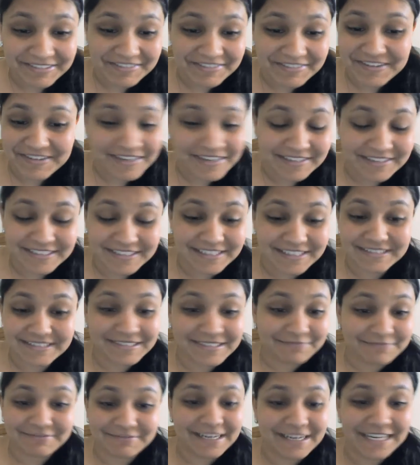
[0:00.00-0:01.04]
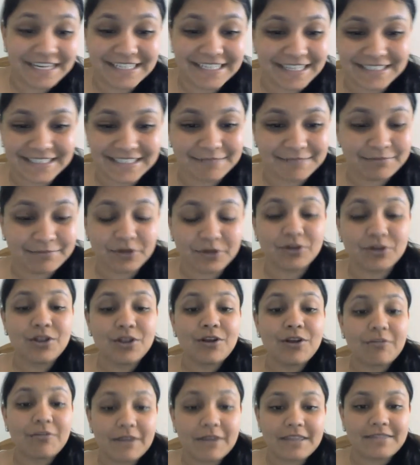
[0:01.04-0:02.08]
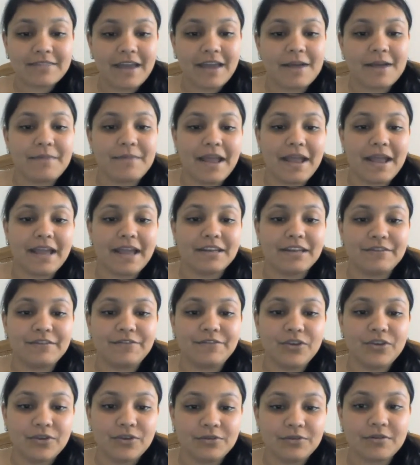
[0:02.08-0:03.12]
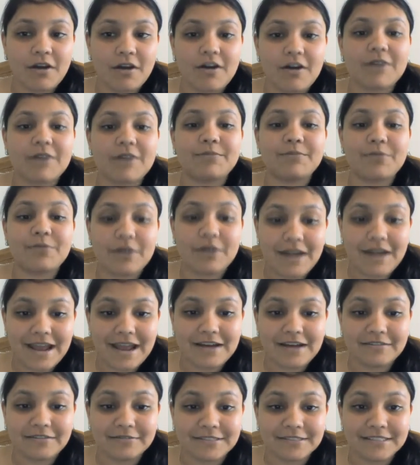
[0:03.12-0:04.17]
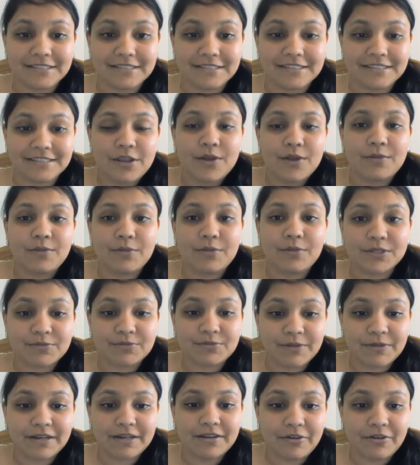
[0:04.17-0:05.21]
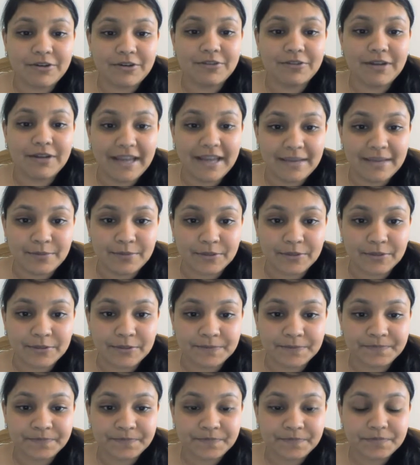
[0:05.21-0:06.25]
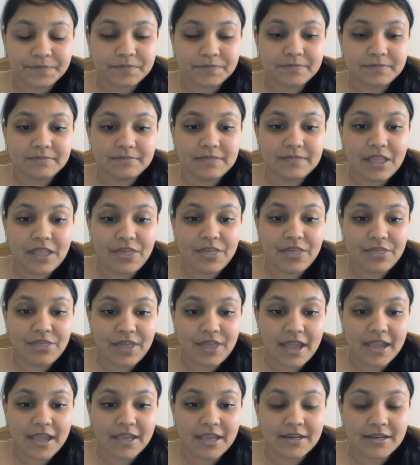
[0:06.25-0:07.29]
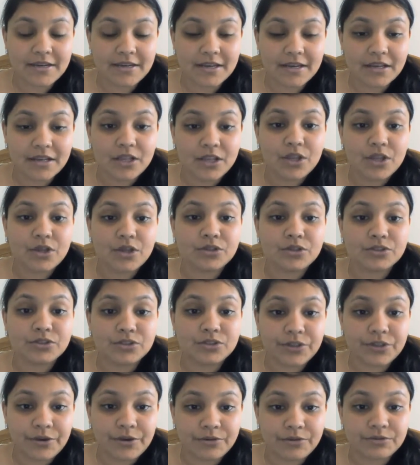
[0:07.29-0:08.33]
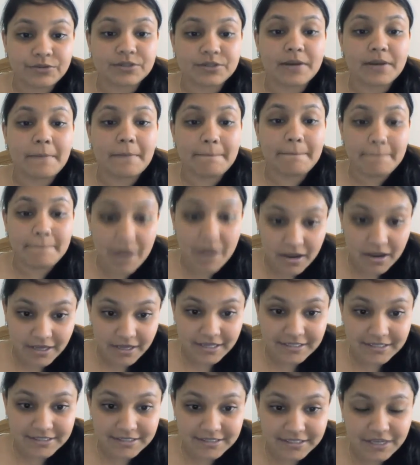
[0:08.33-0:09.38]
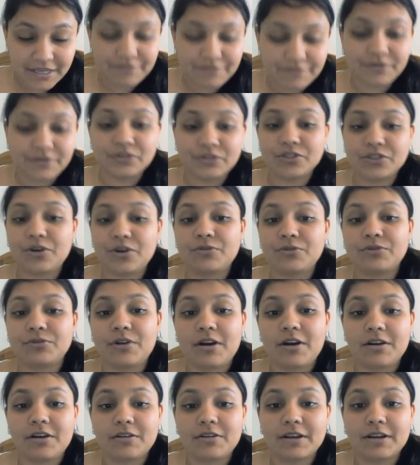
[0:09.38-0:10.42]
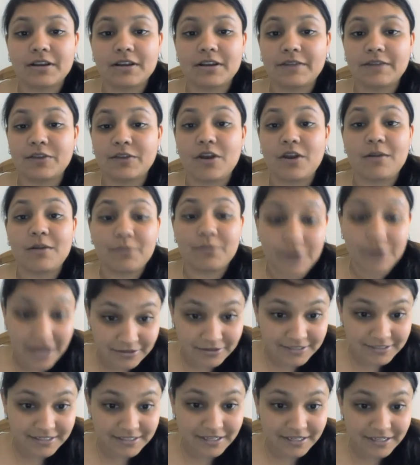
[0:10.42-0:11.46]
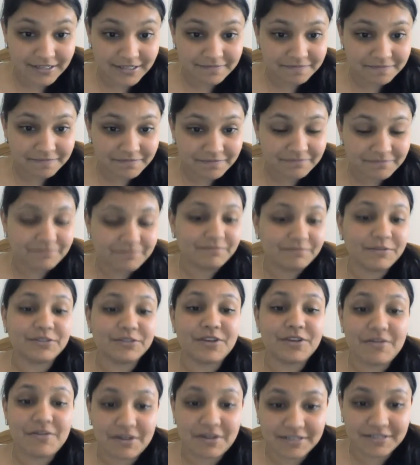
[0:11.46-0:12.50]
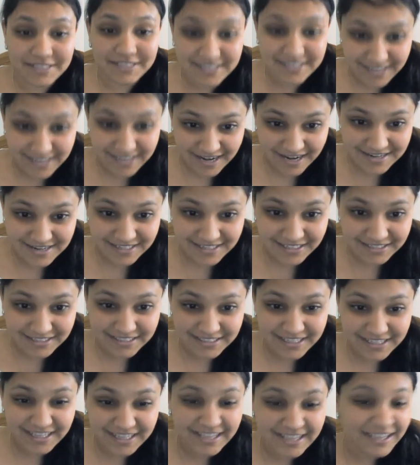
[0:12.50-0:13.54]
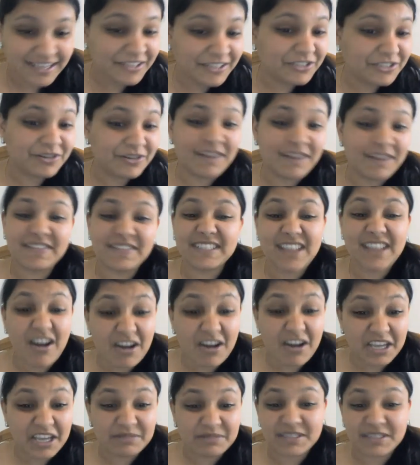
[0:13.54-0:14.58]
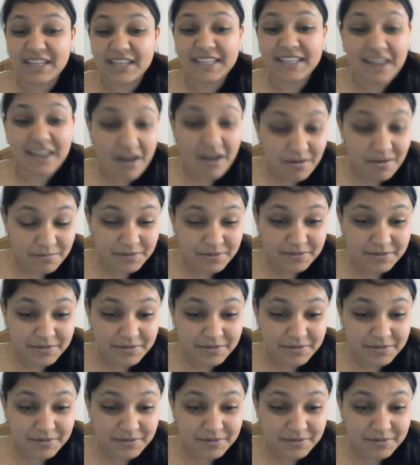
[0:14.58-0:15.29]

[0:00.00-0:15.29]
mean, it's really that simple. Read them, and if you can't pronounce what's written on your label, then don't buy it. If you can't pronounce it, you don't understand it, you don't have the time to look it up,